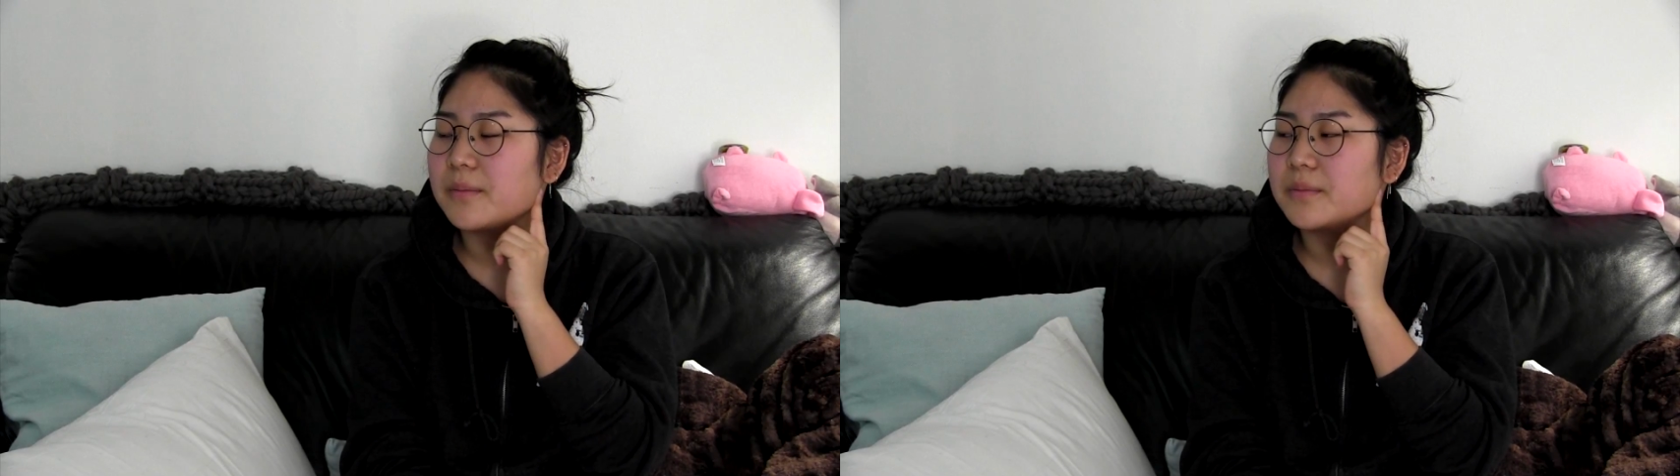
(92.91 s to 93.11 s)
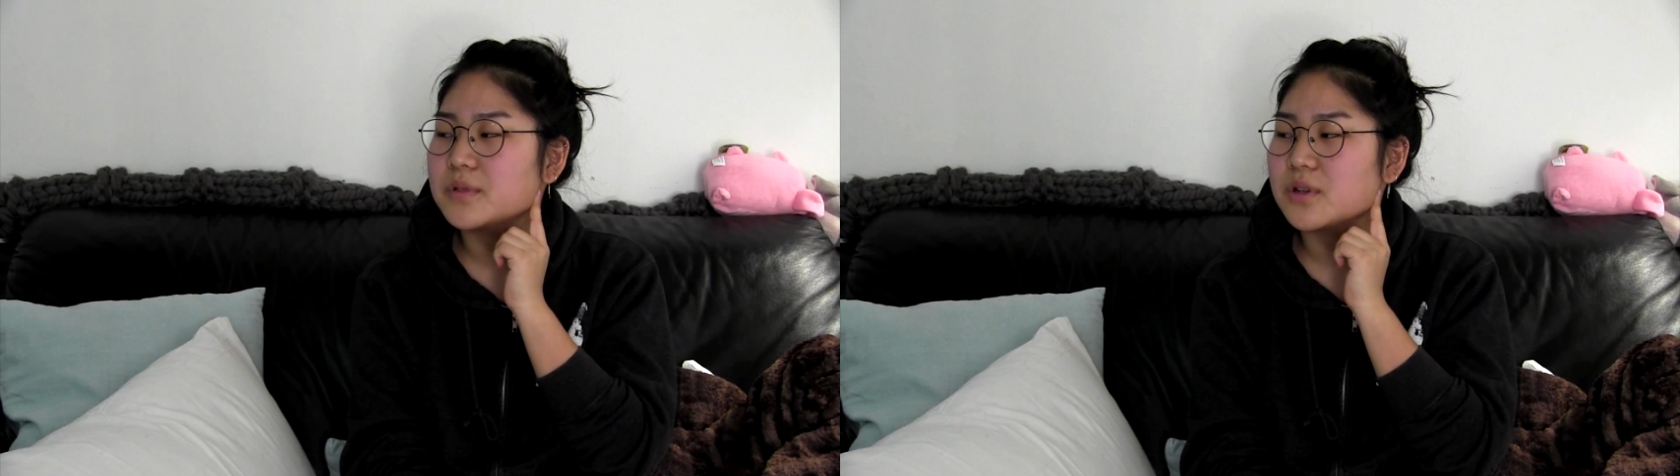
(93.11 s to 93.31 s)

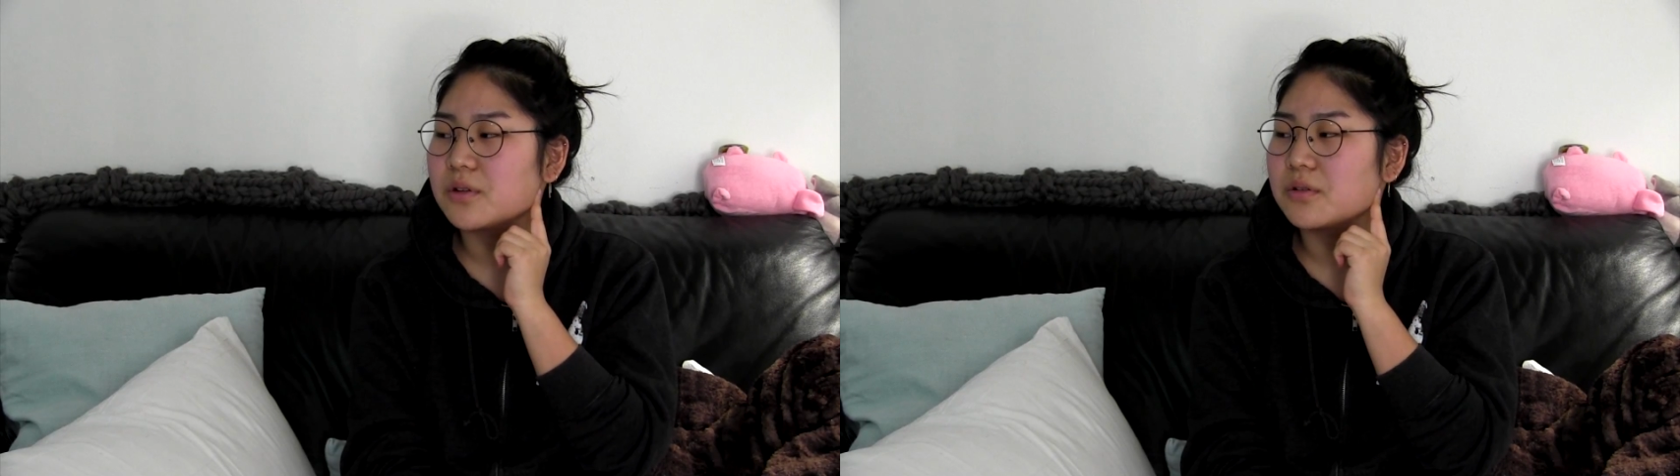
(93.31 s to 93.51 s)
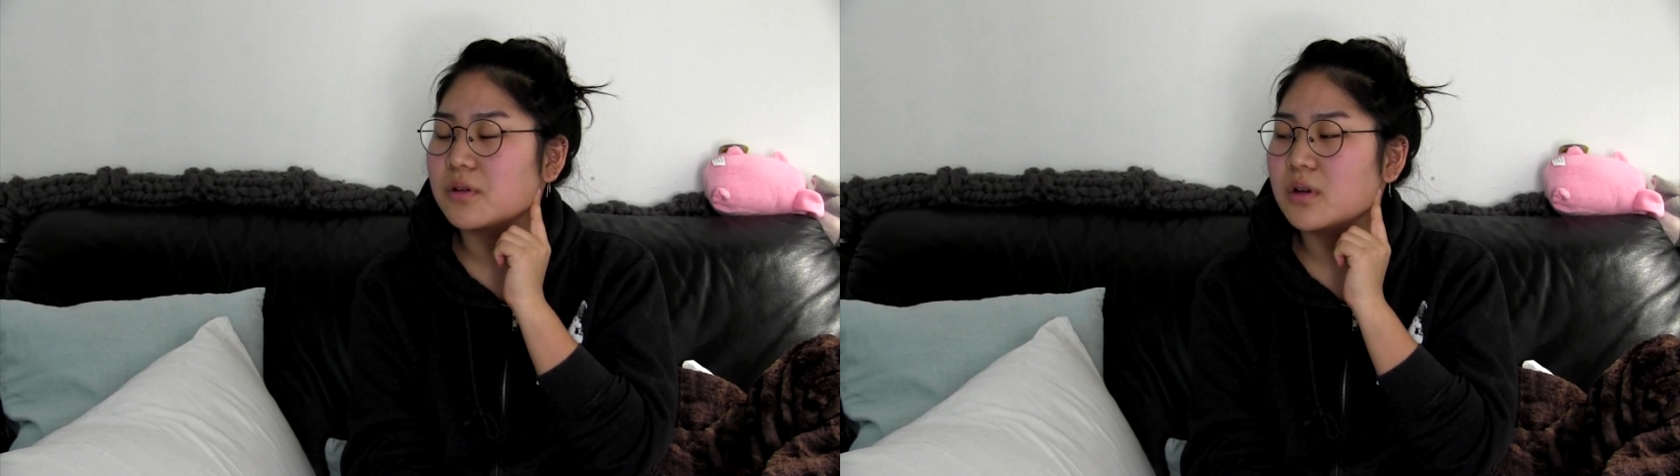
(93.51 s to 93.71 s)

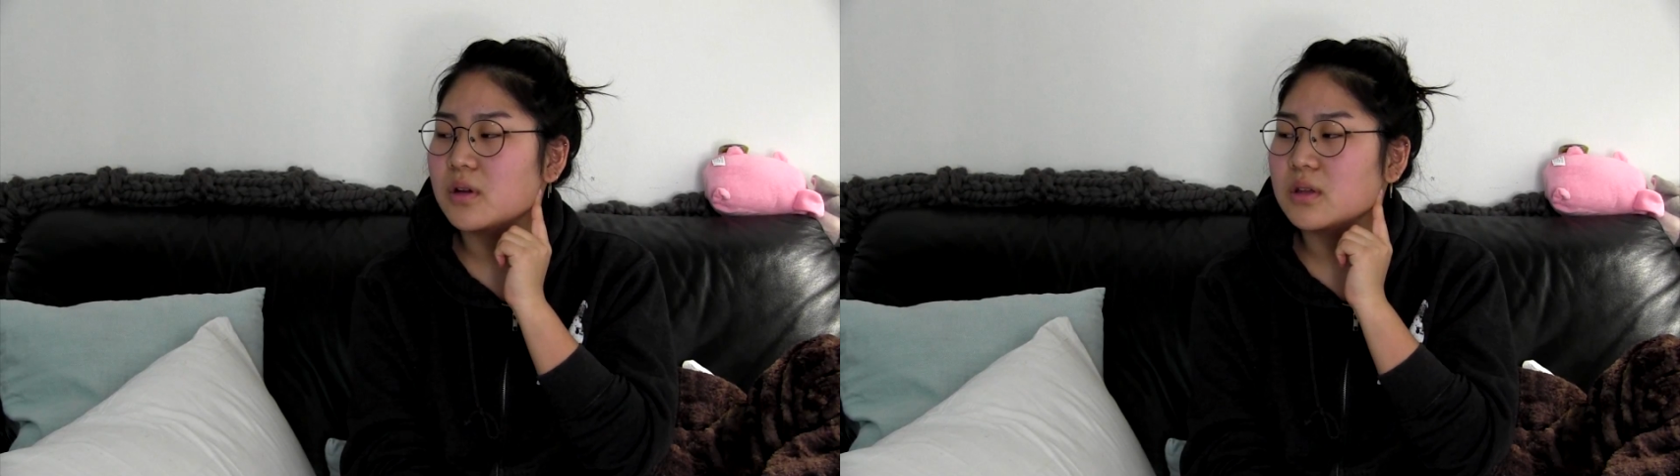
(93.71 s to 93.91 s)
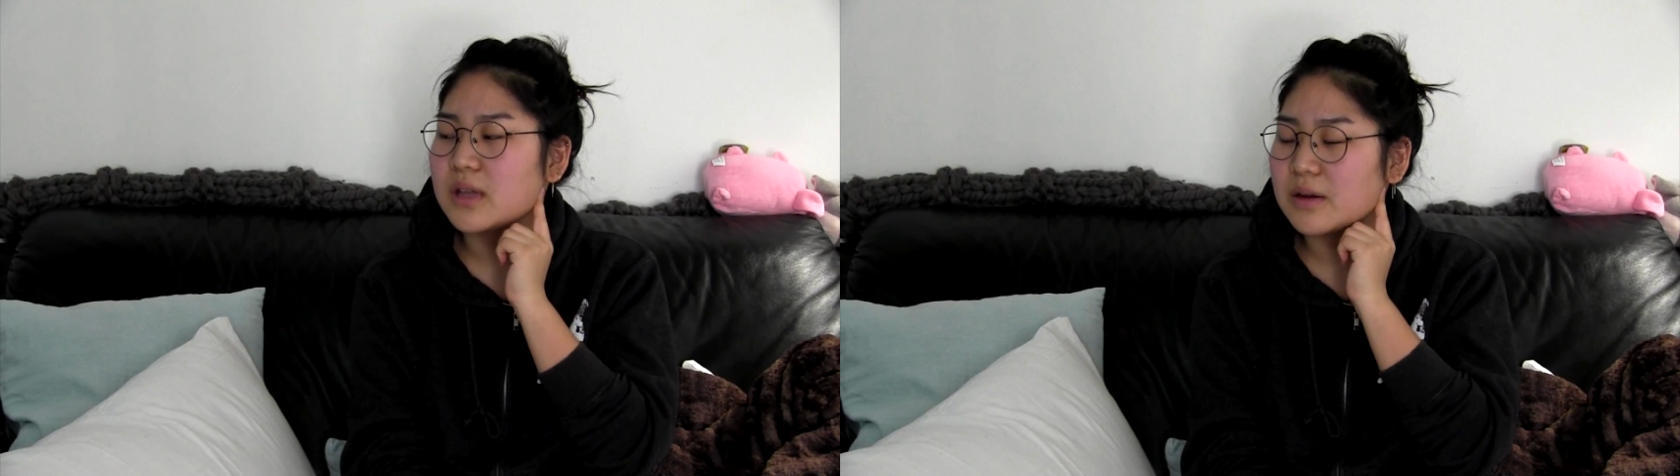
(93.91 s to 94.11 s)
So
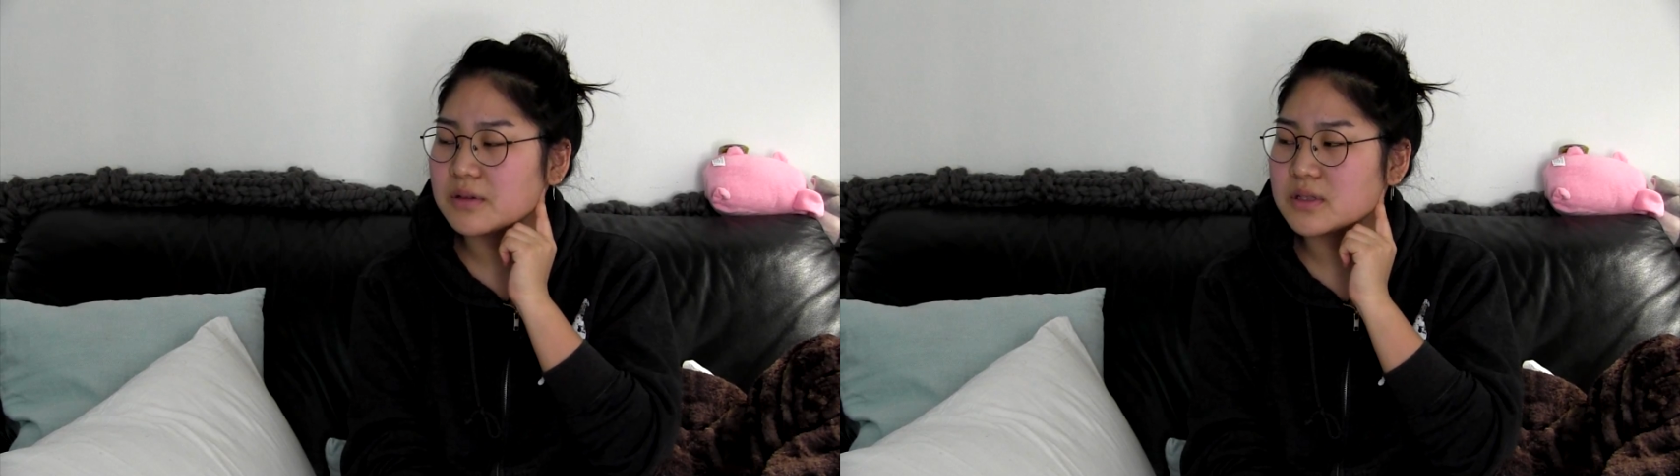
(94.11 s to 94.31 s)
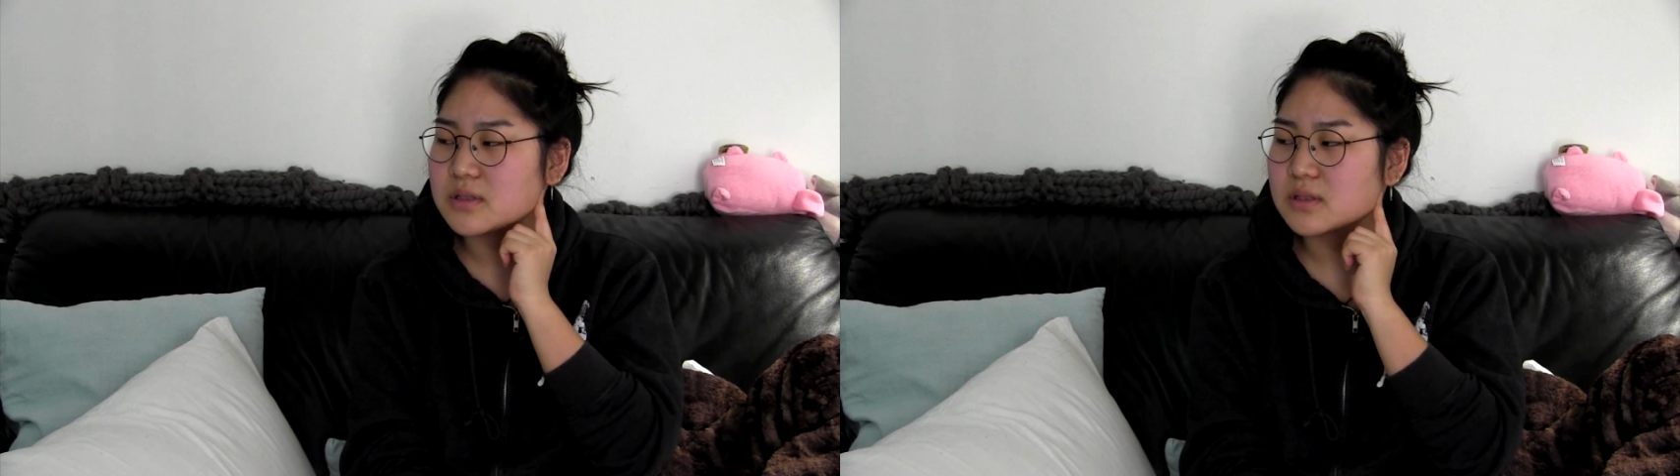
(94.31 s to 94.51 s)
that
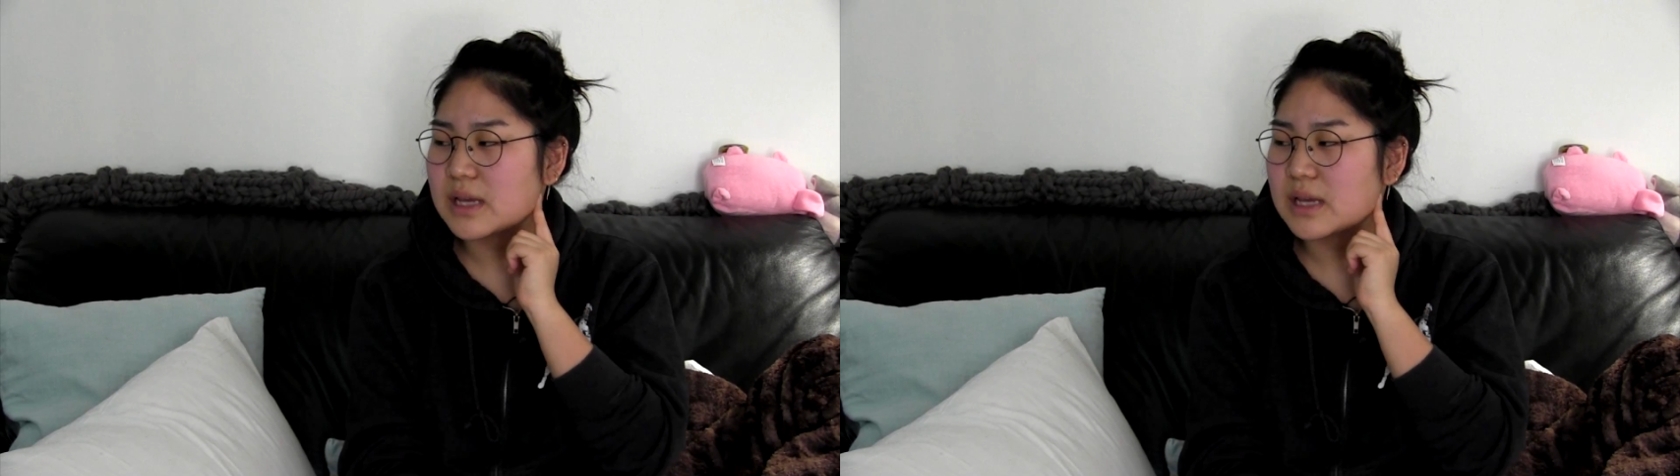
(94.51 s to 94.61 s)
was,